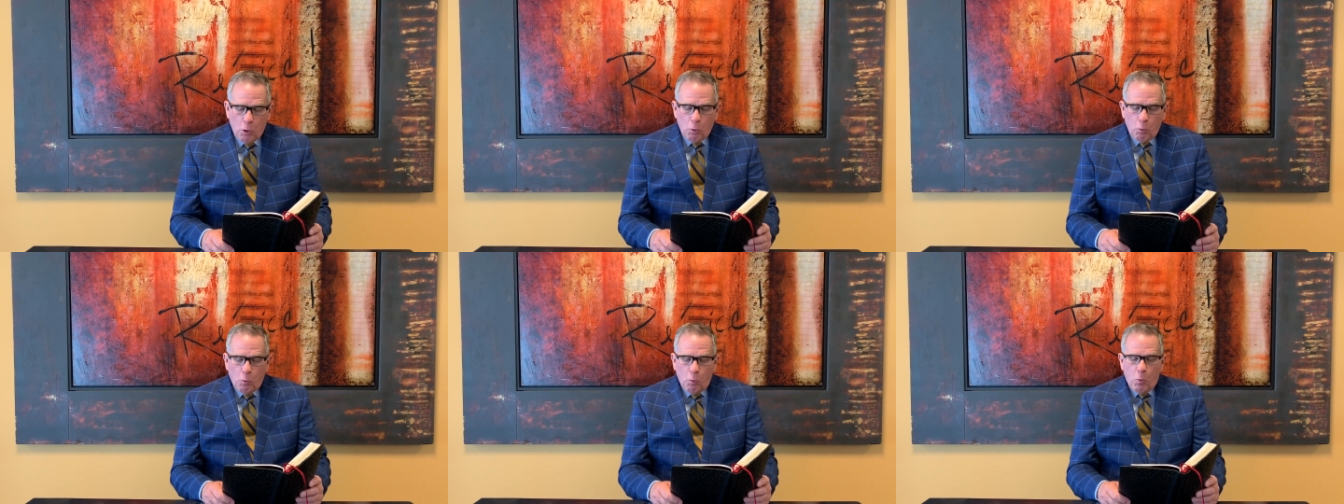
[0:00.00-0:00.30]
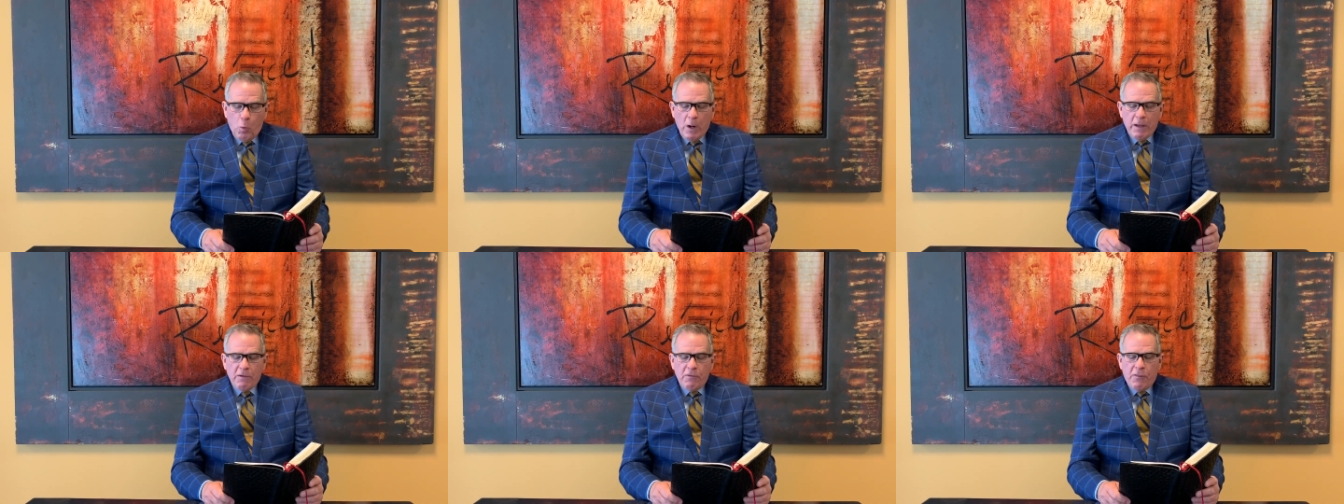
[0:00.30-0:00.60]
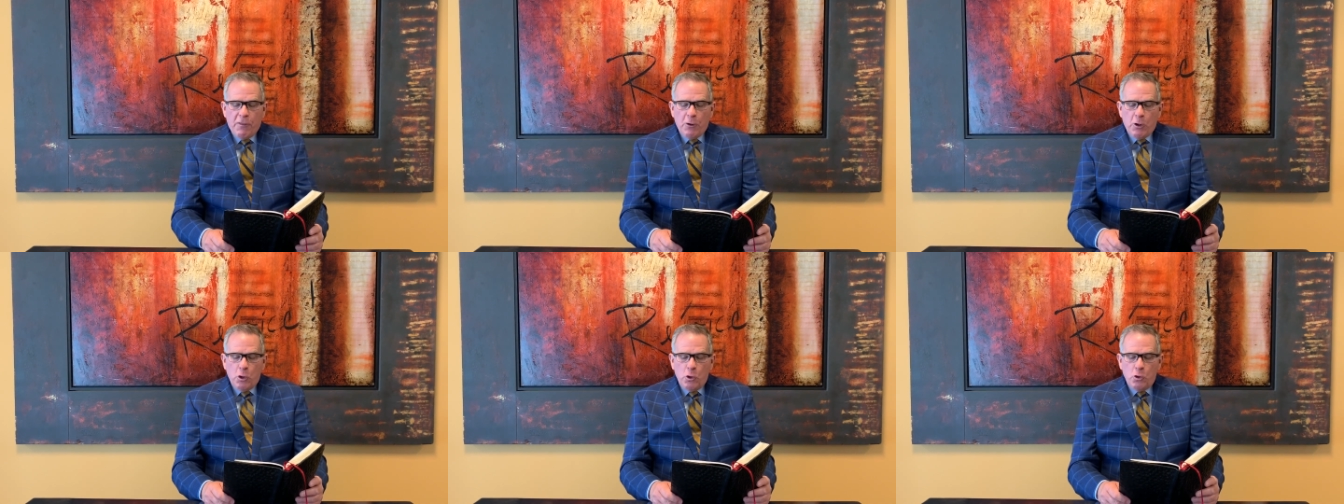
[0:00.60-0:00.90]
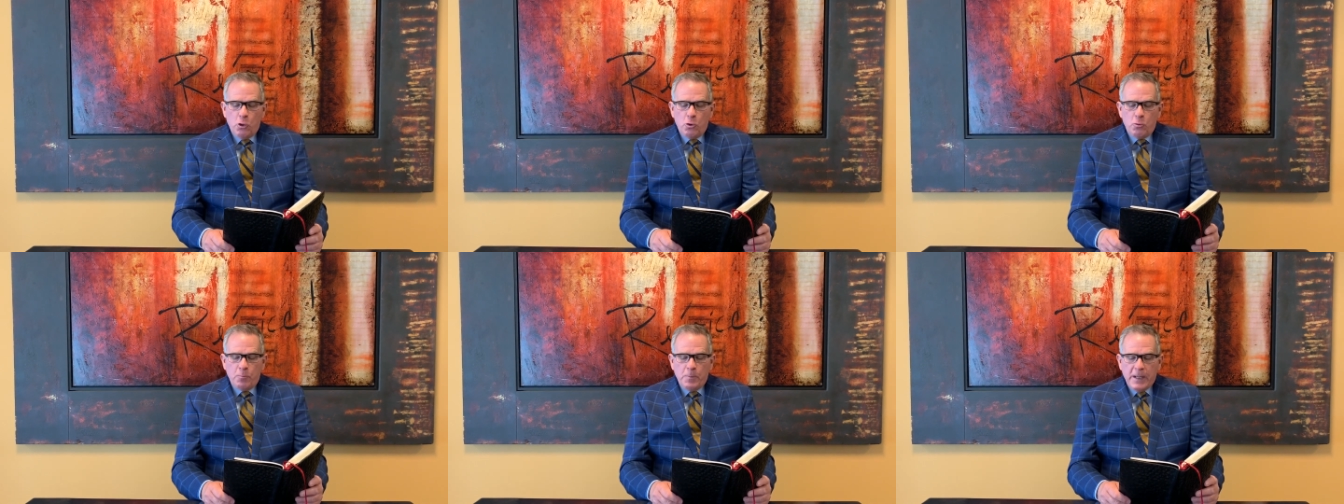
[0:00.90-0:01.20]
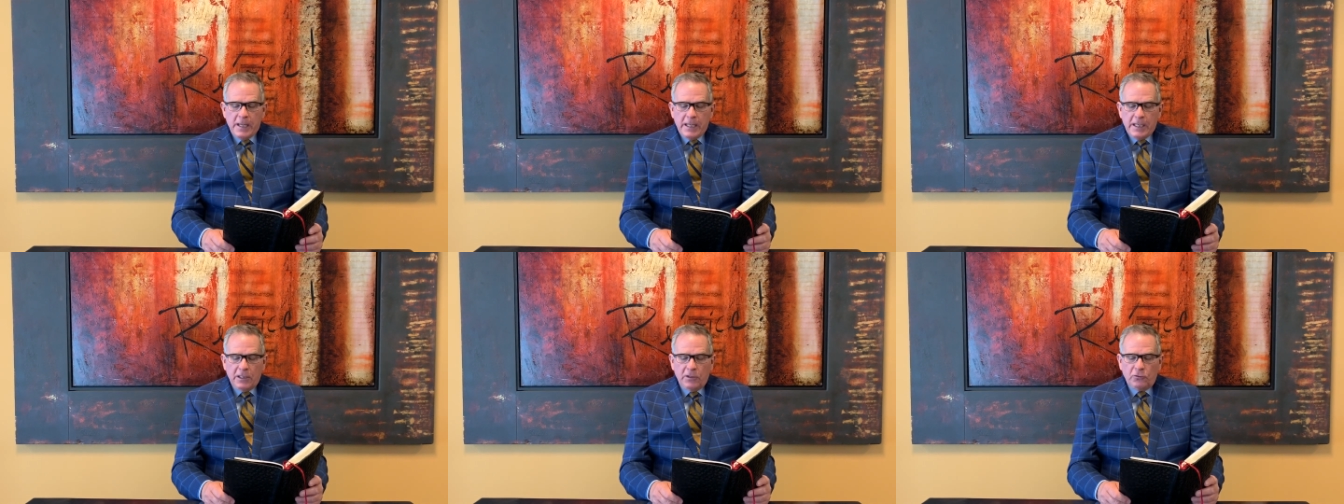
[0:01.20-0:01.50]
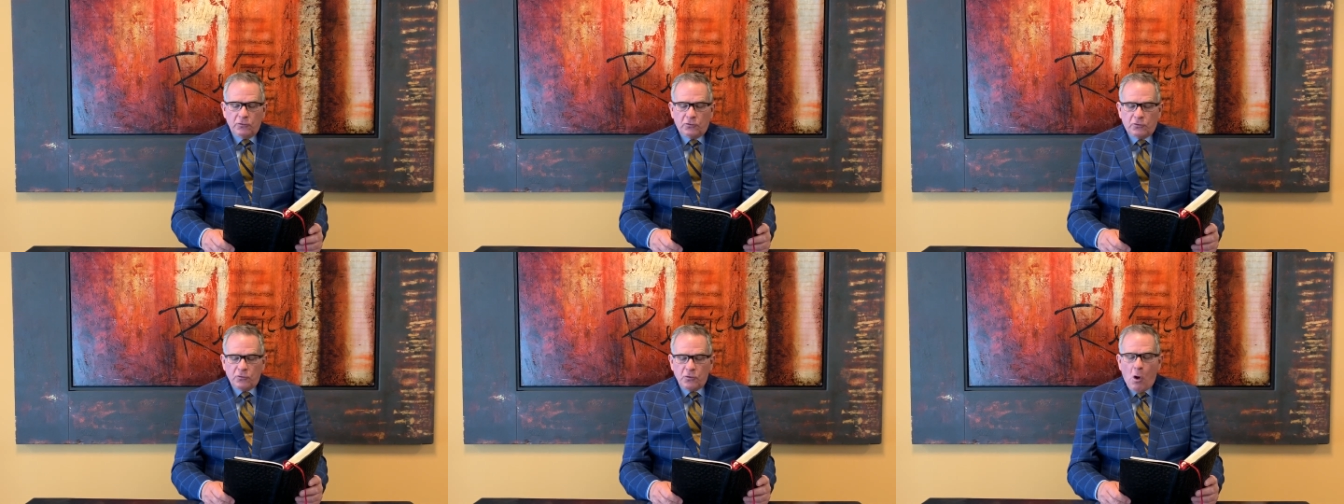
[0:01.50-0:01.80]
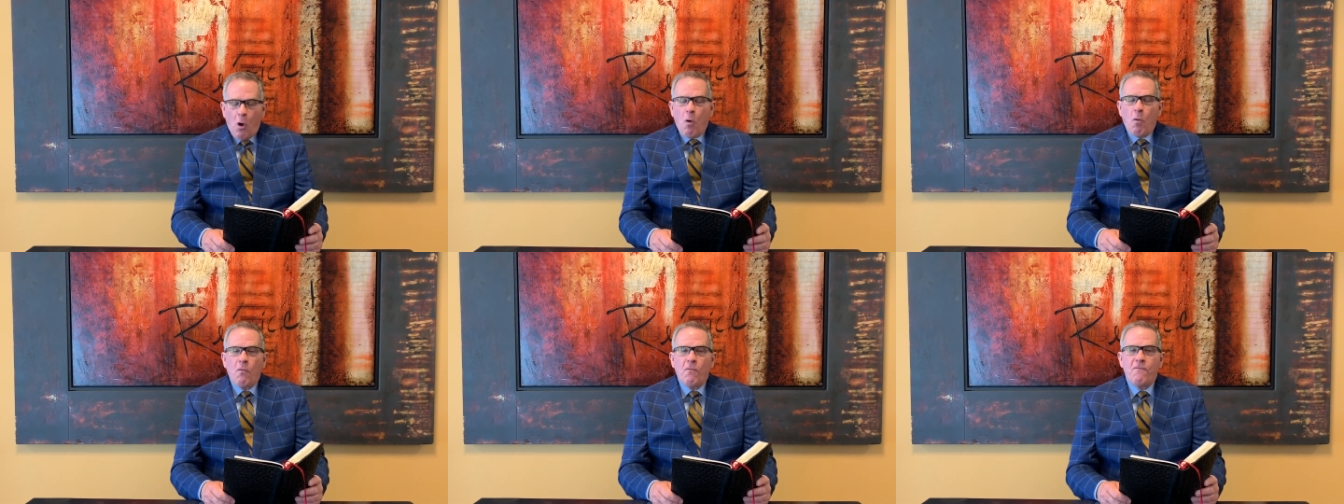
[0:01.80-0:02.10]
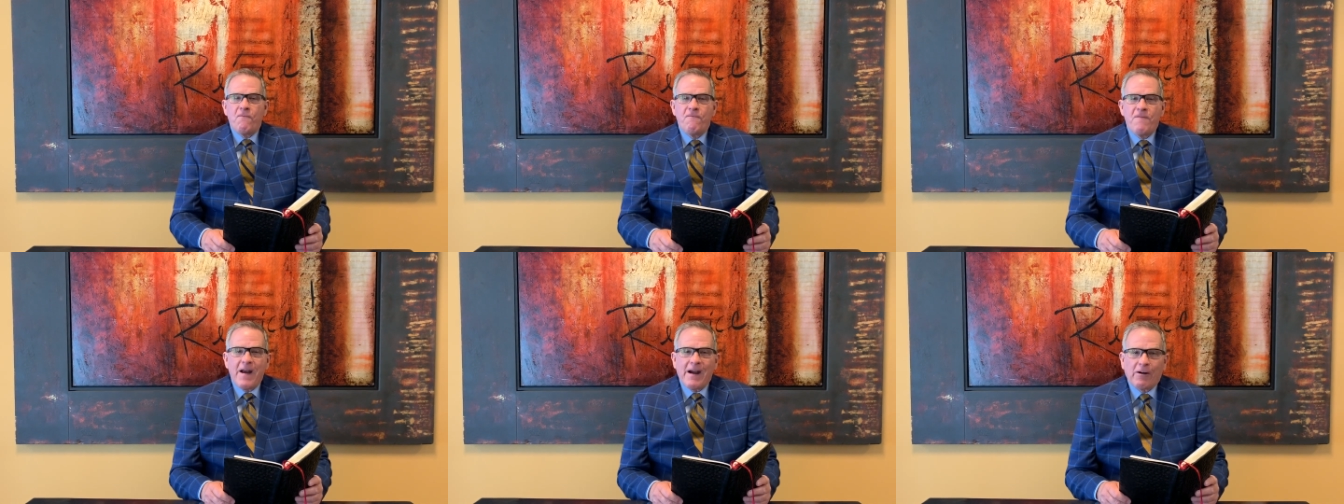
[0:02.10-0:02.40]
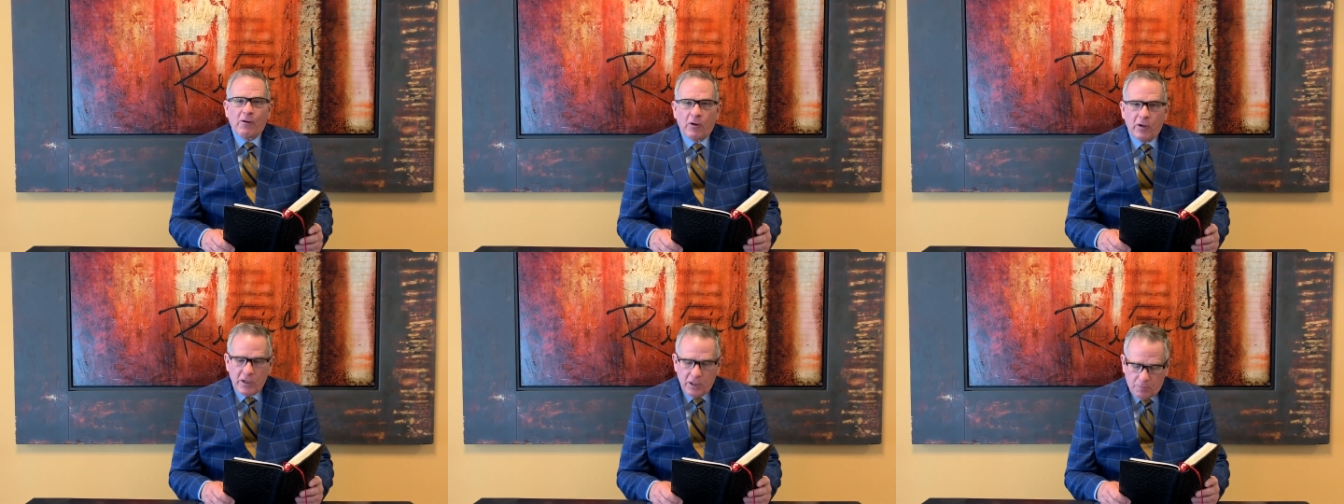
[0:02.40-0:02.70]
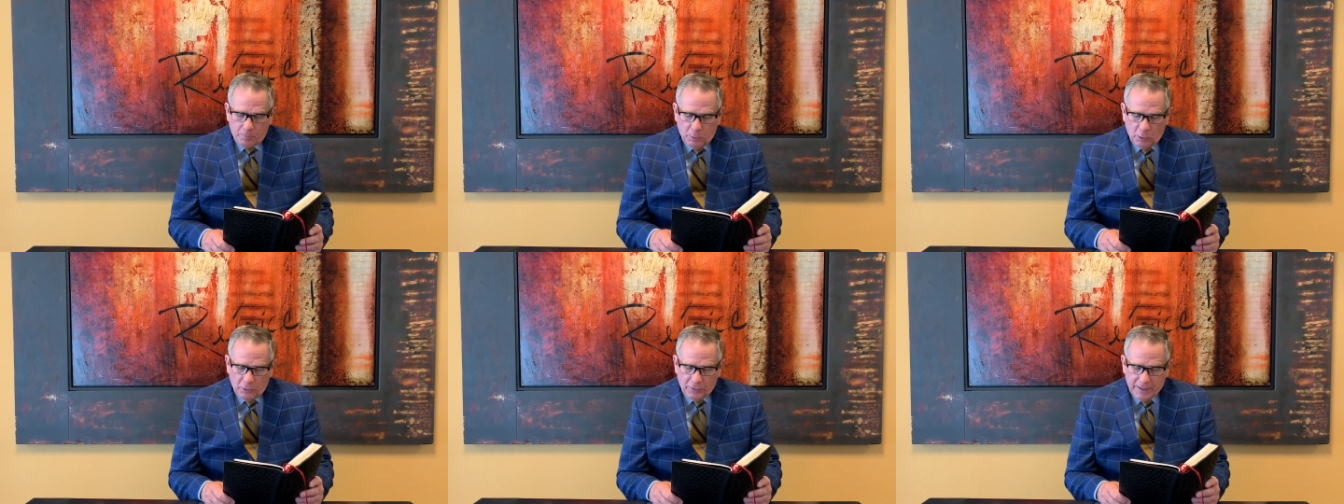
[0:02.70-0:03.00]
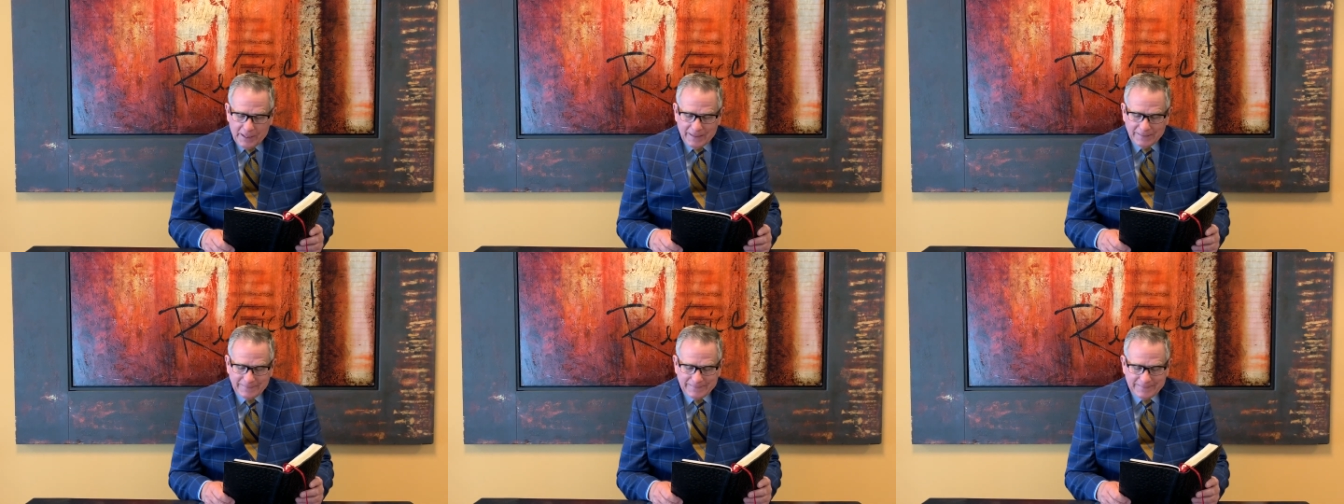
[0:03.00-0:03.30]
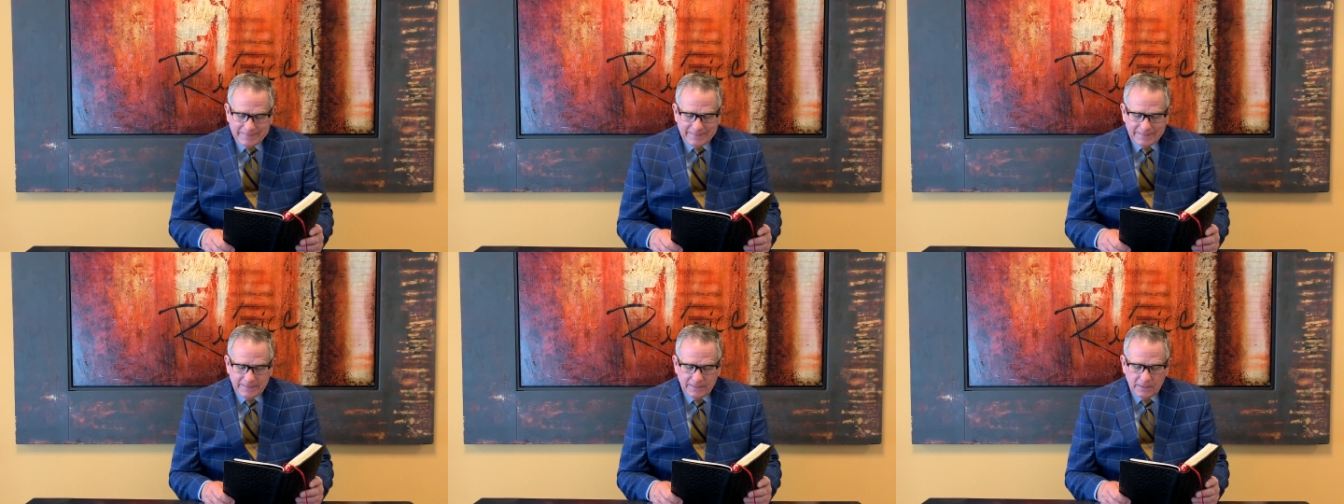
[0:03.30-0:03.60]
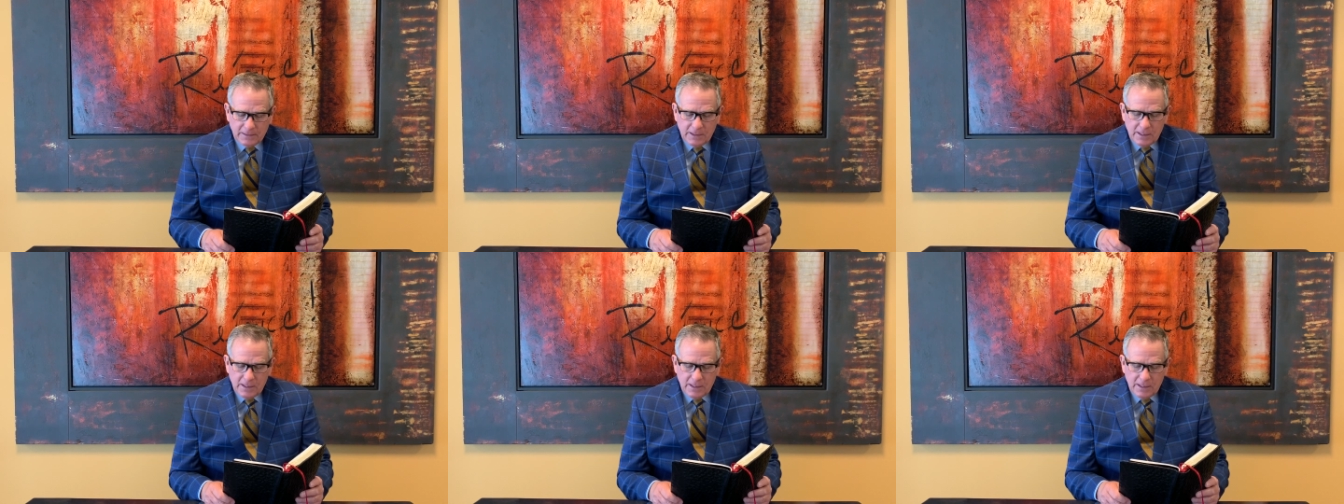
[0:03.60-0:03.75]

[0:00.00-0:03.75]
with whom is no variableness,